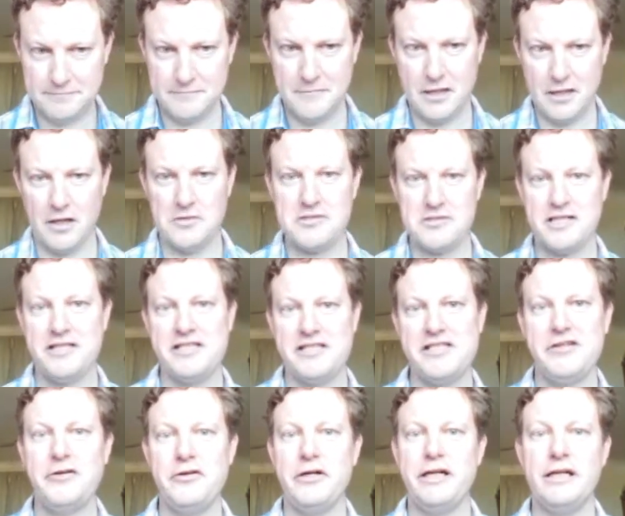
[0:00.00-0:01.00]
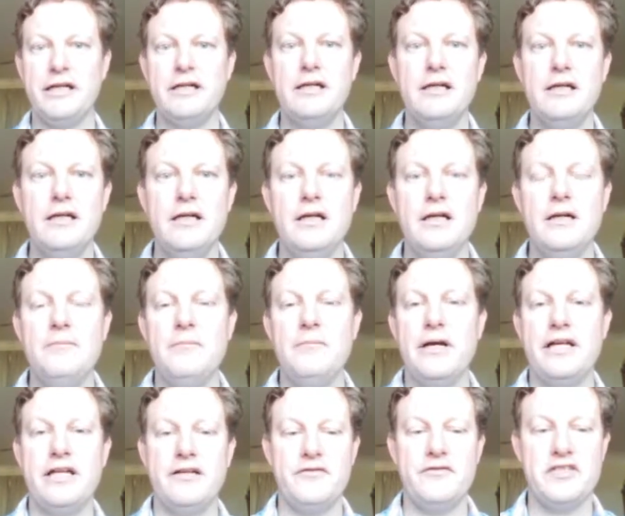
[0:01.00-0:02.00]
I was considering
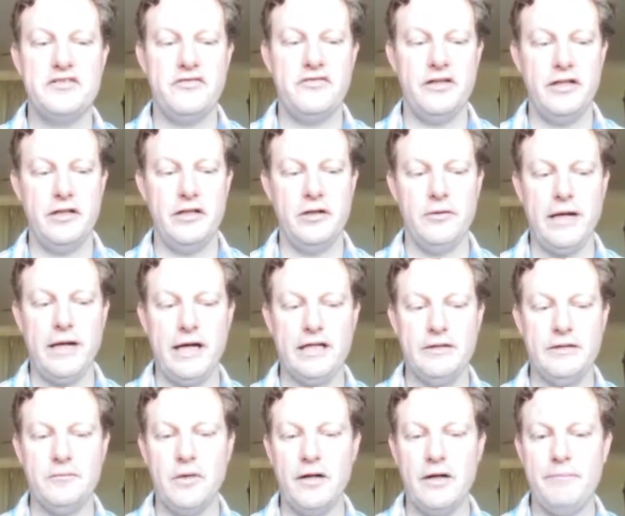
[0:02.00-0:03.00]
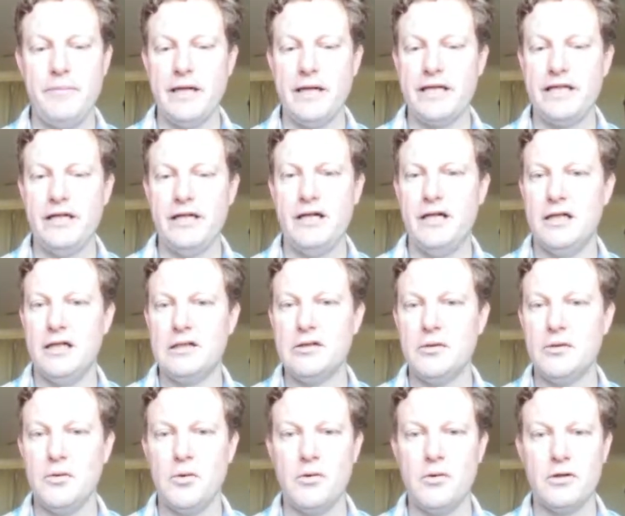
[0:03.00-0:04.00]
making this video out in my backyard
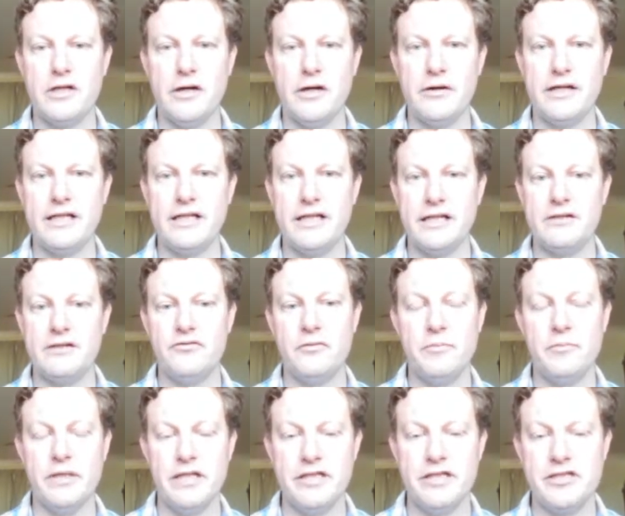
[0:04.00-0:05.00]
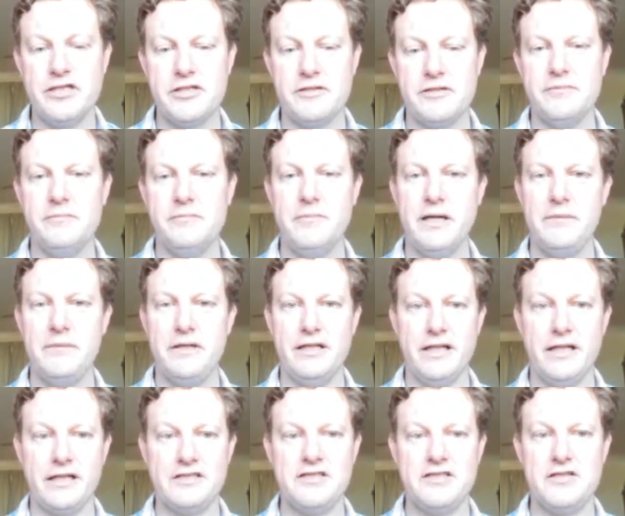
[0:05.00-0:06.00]
or going down the beach maybe
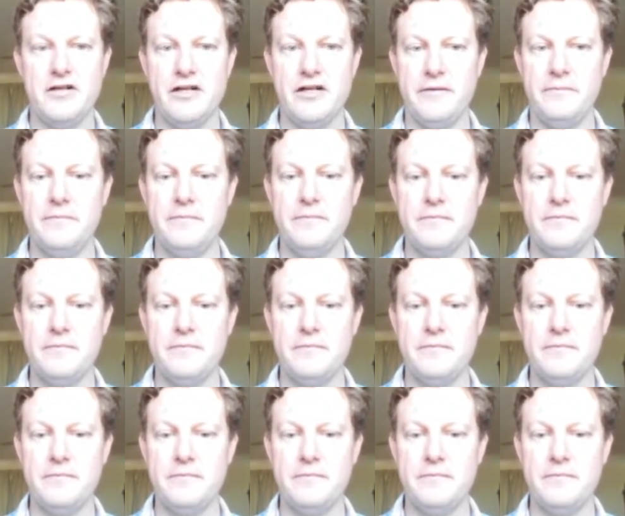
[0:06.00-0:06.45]
next time.